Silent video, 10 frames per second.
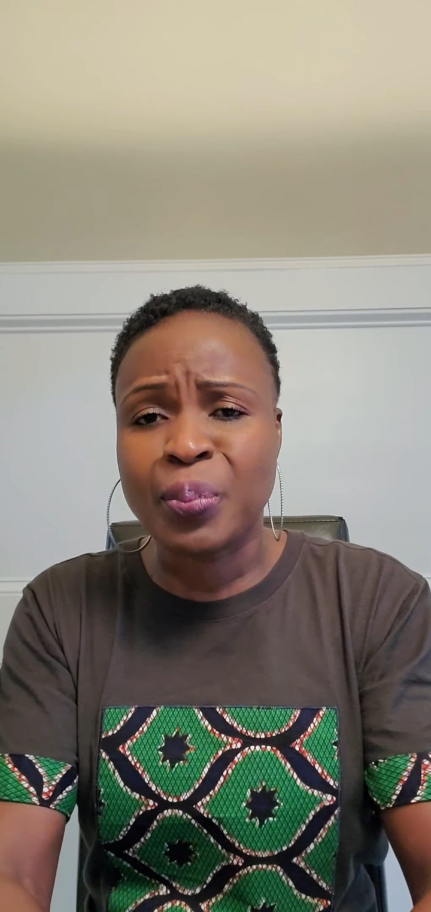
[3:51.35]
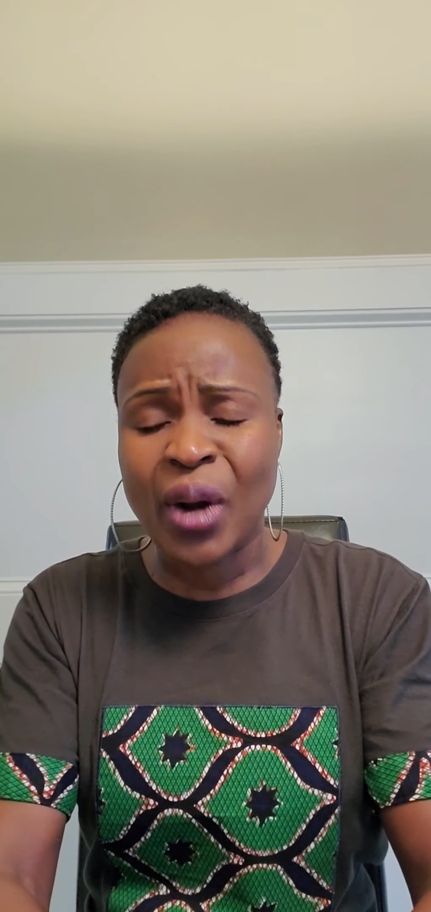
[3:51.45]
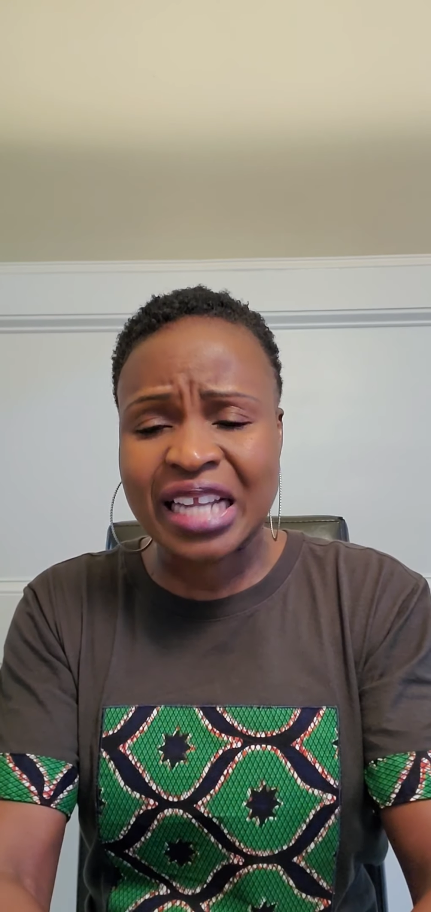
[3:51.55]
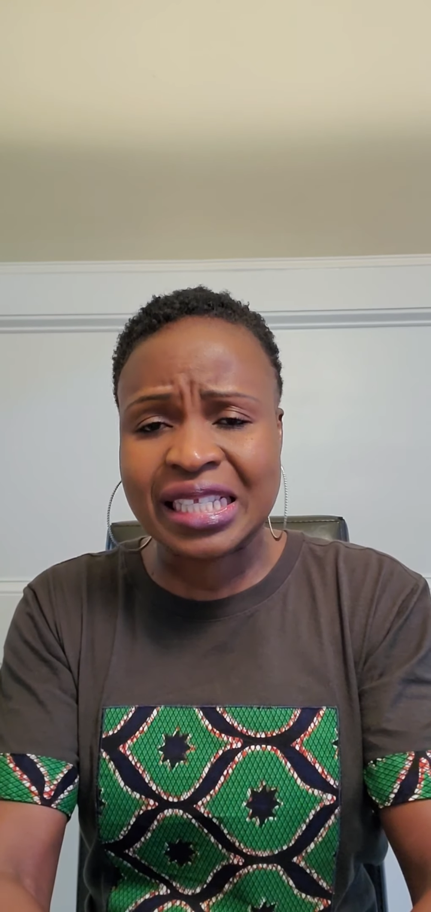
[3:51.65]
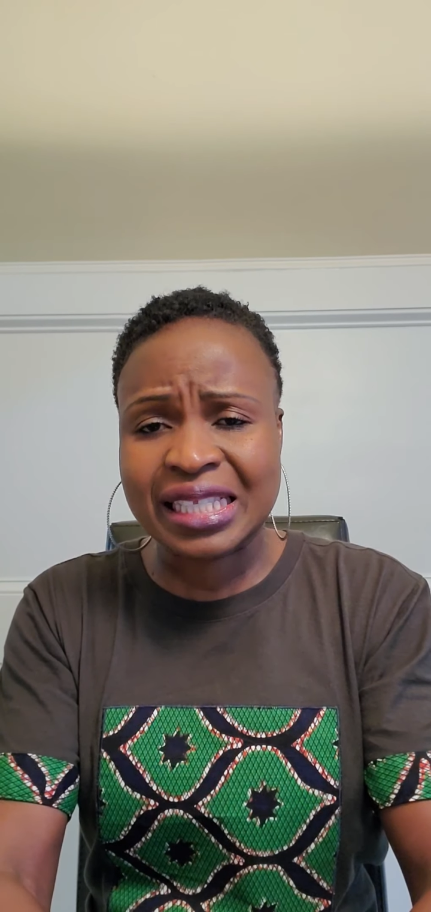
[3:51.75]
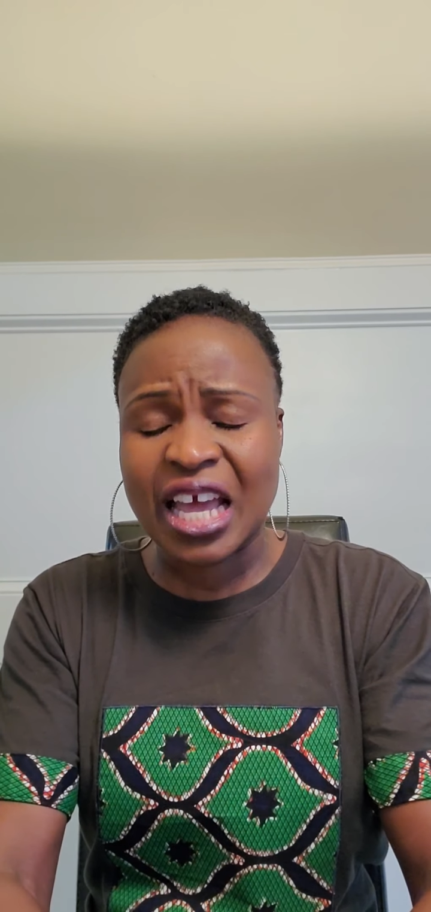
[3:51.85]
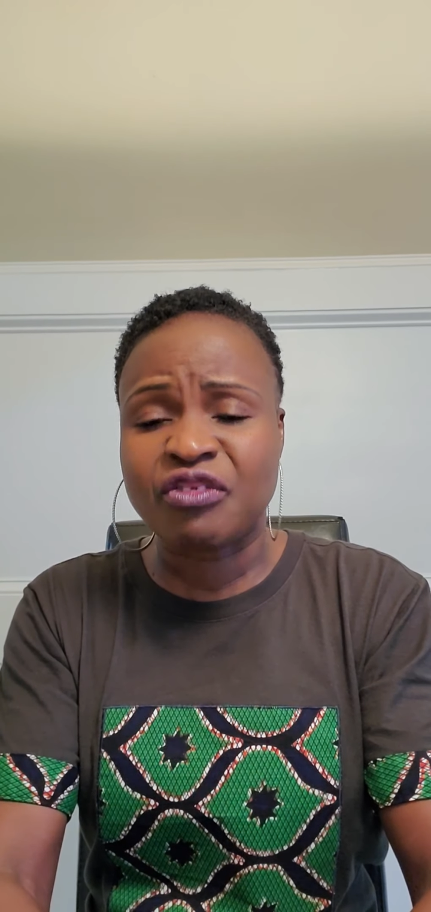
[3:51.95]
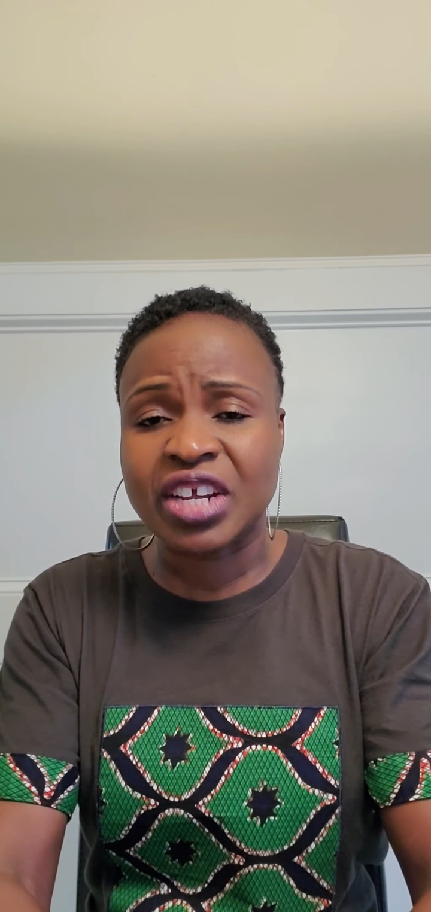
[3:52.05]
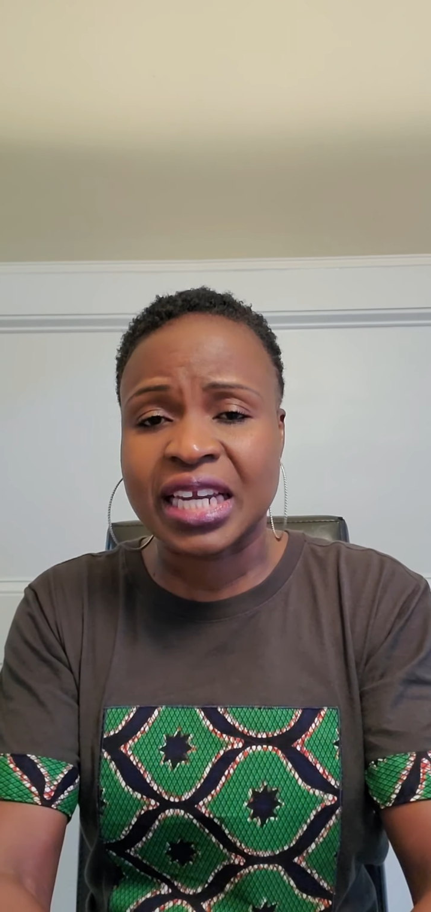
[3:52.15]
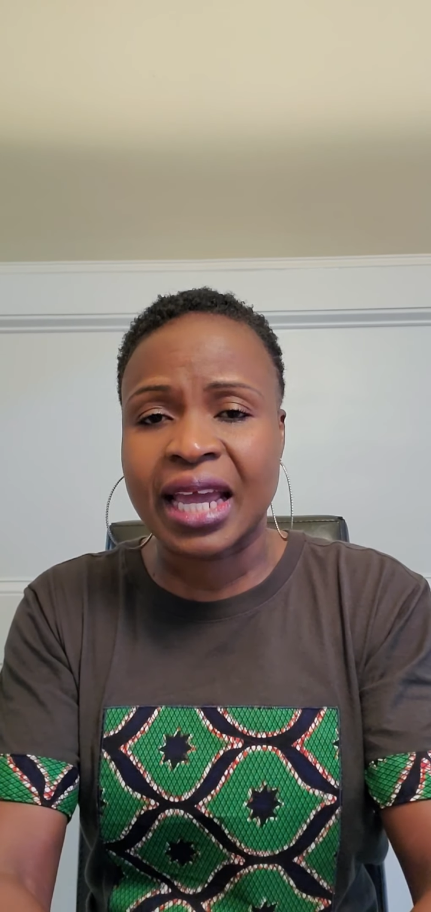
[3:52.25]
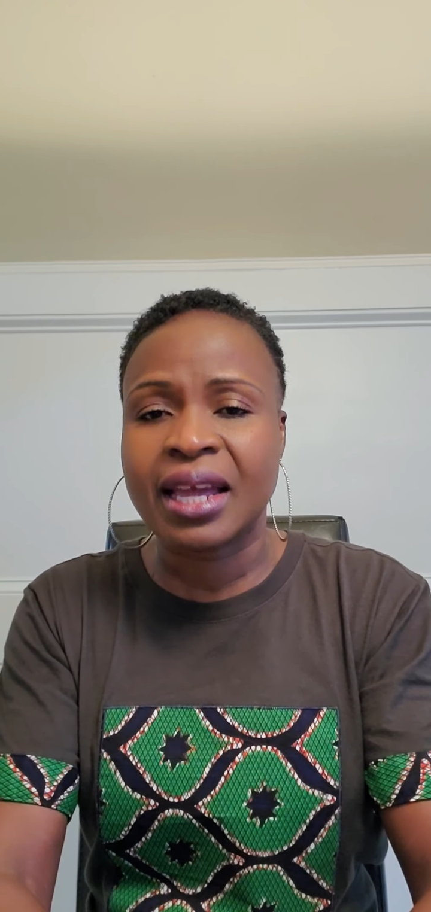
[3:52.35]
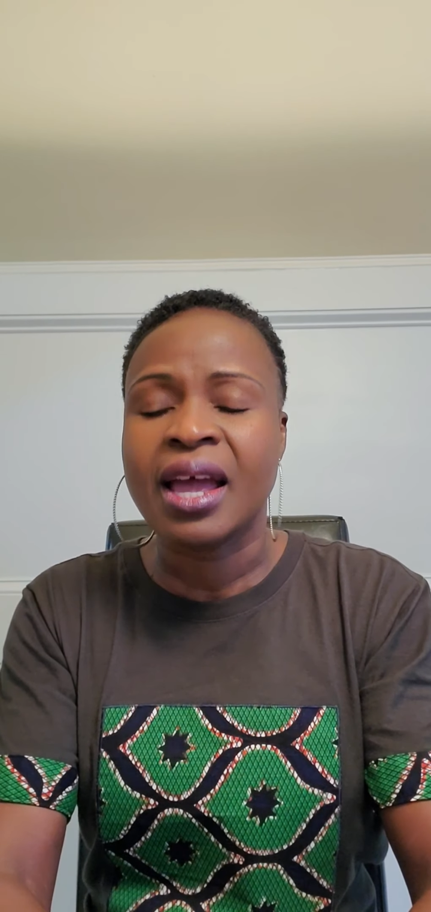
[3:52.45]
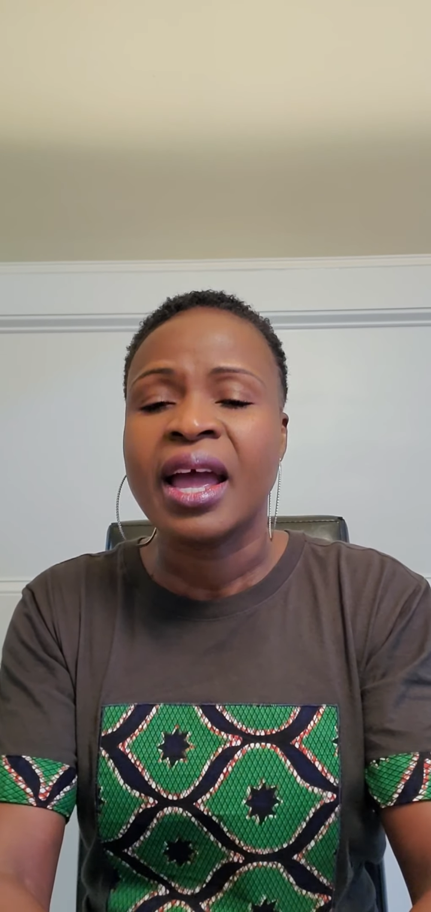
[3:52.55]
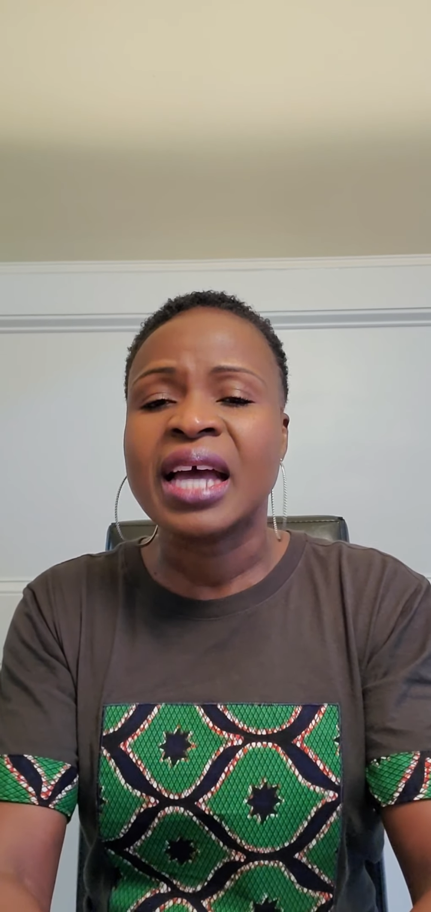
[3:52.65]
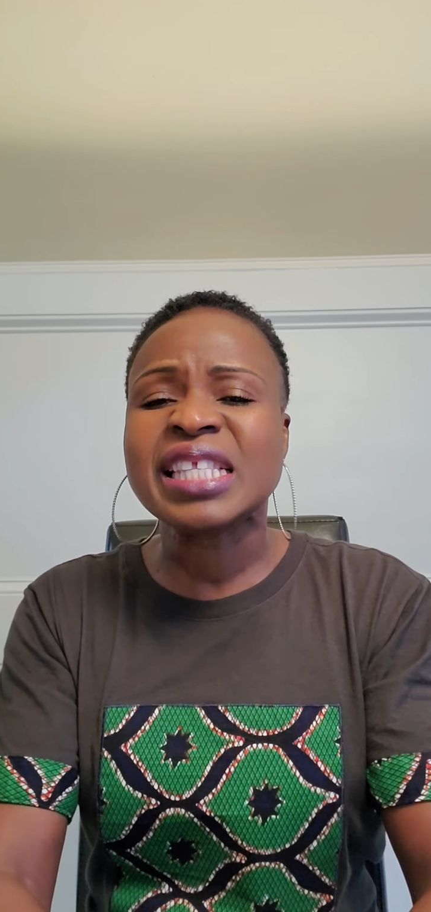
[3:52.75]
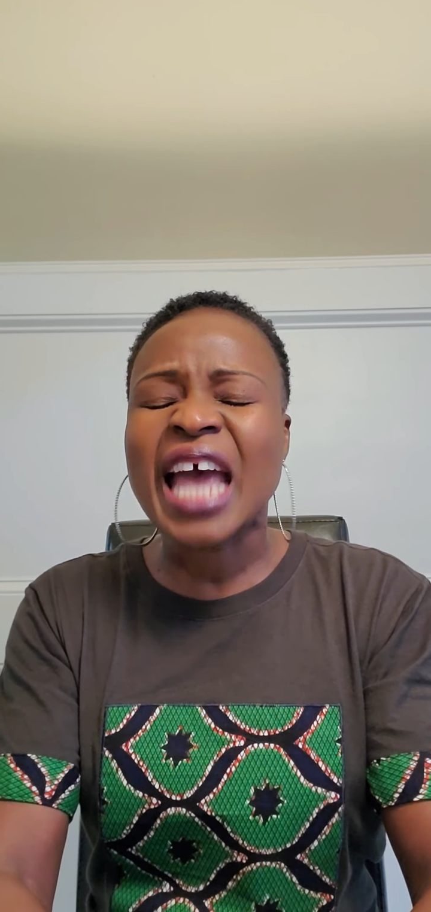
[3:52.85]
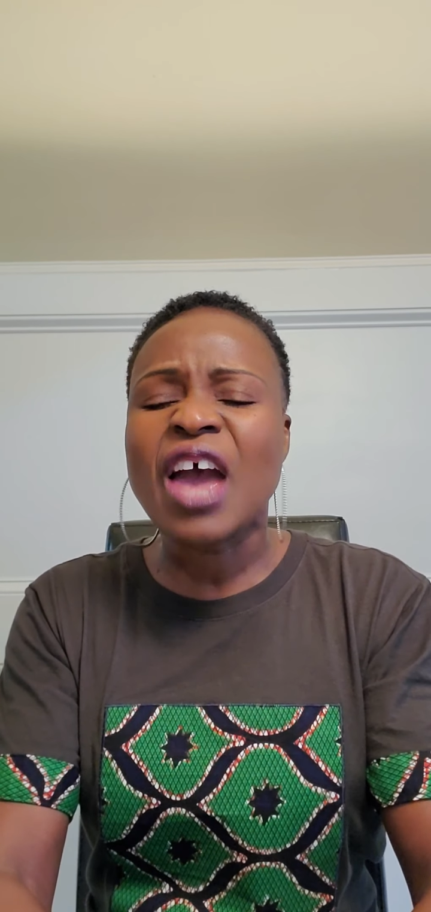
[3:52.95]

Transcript: practice every day is,